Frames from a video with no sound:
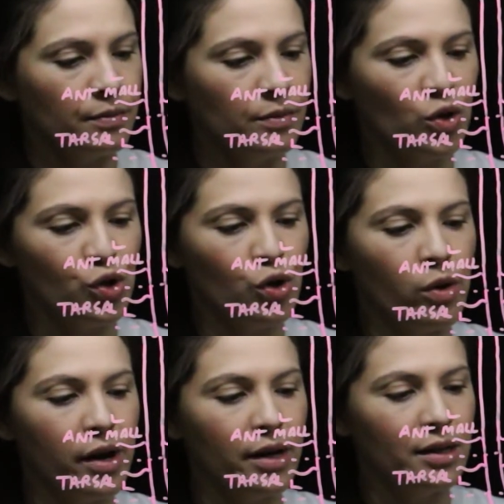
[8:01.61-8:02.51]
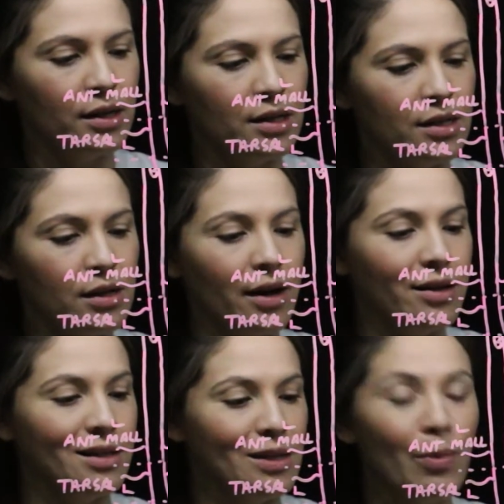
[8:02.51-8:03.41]
Not sure why I
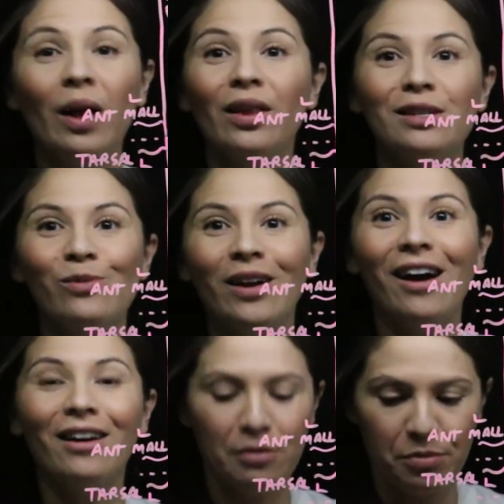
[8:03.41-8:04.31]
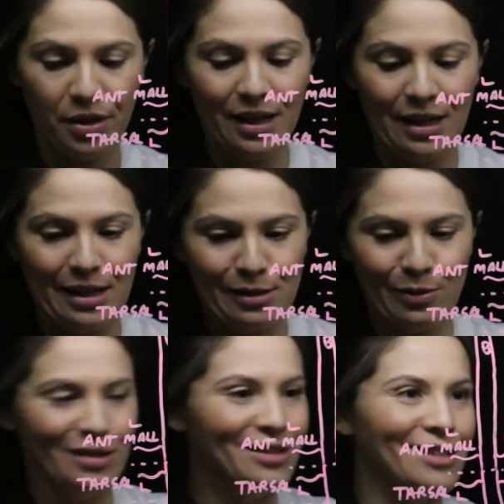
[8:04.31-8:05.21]
decided to spell this one out completely, and this
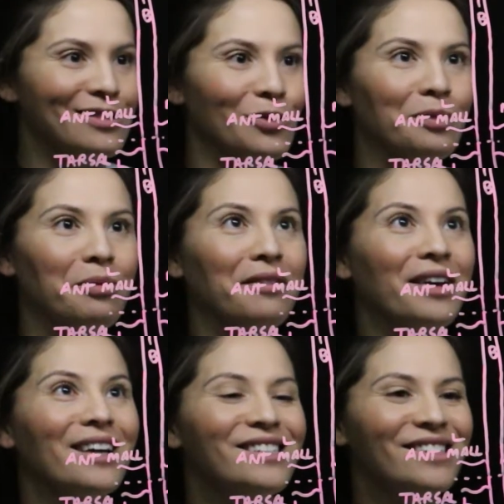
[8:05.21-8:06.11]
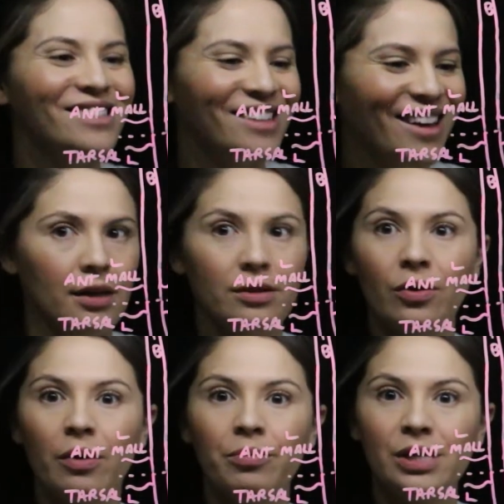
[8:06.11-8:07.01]
one's just all abbreviations. So
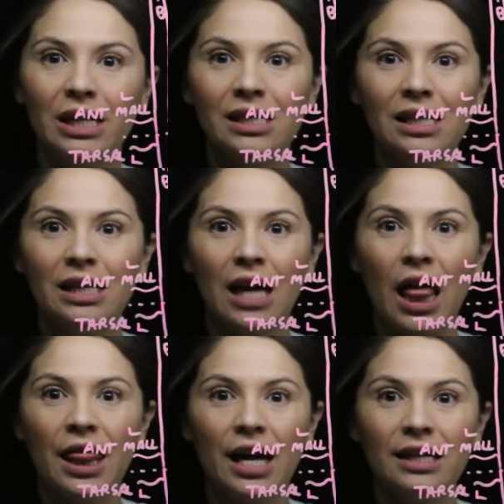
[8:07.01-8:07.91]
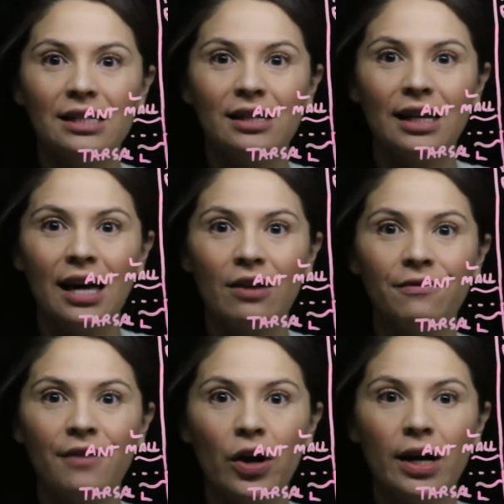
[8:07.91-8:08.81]
I'm predicting that it's going to get
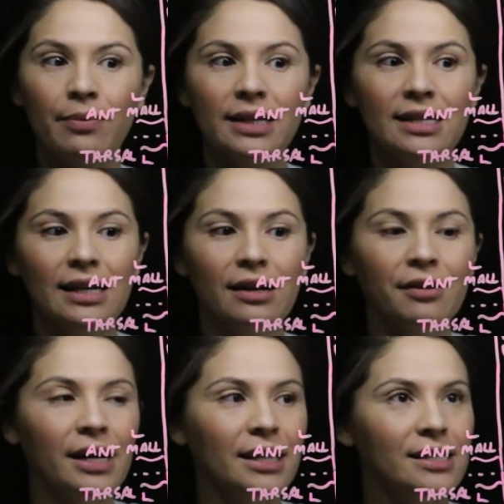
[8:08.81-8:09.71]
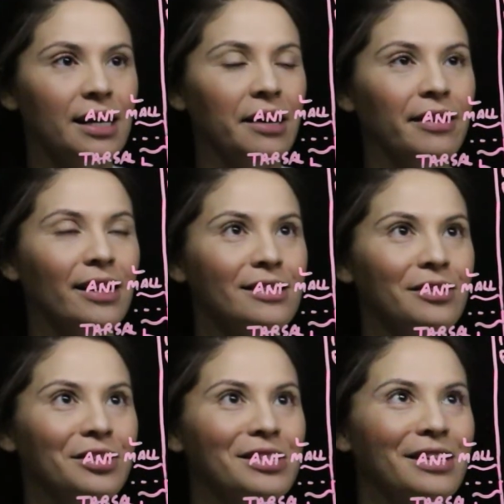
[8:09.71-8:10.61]
very messy around this area, so
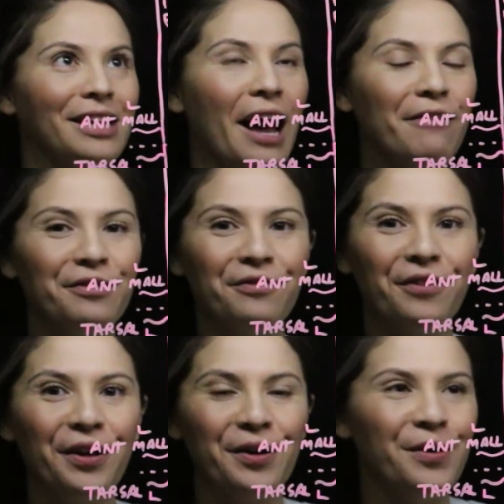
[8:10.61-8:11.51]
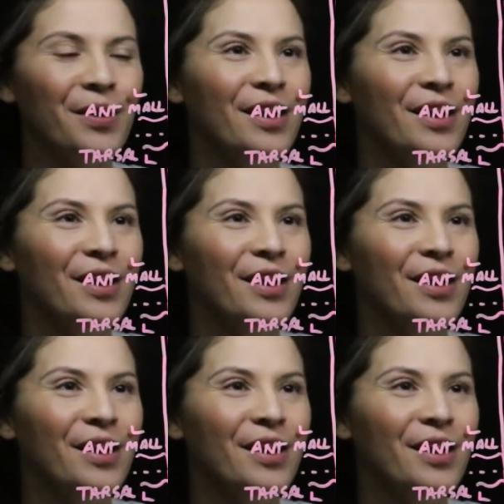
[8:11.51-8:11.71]
you're just going to have to follow